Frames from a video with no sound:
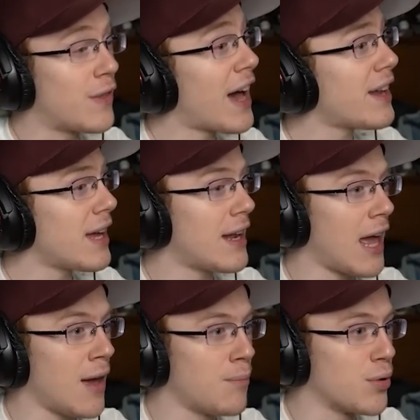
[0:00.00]
That and
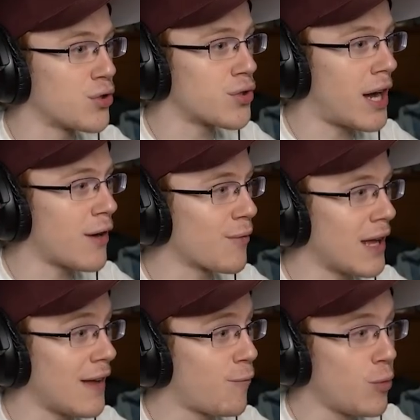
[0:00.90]
Ambush.
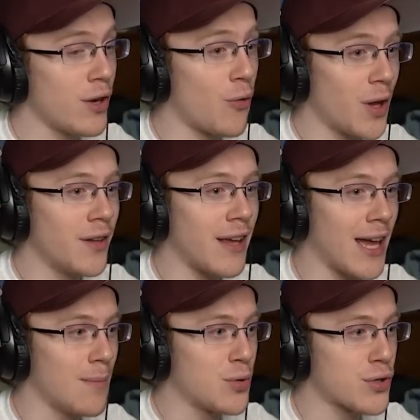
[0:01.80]
If we don't run into
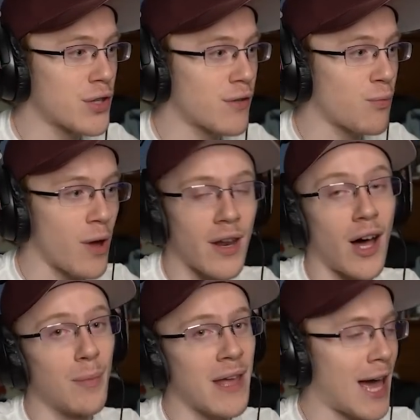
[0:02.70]
Ambush this run,
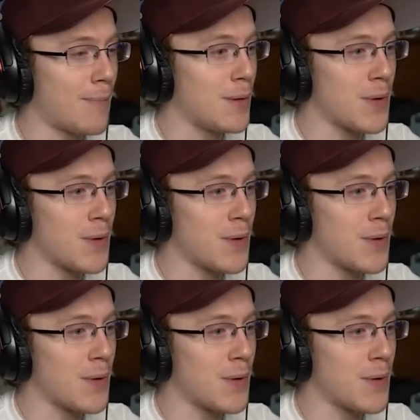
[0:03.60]
I'll be happy.